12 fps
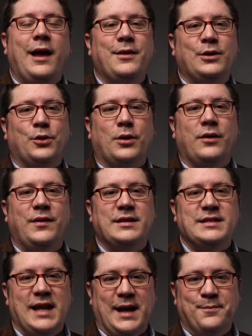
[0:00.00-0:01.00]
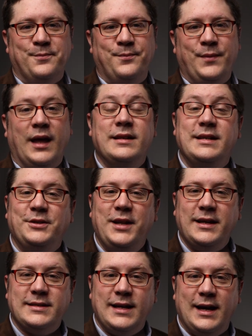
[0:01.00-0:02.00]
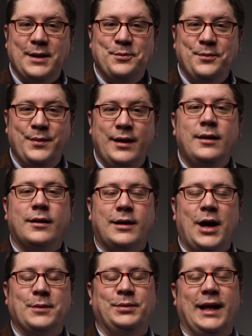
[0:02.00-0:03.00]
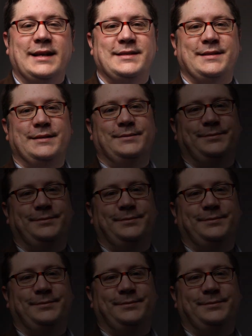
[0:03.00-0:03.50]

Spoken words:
and the glory of His name. Until next time, God bless.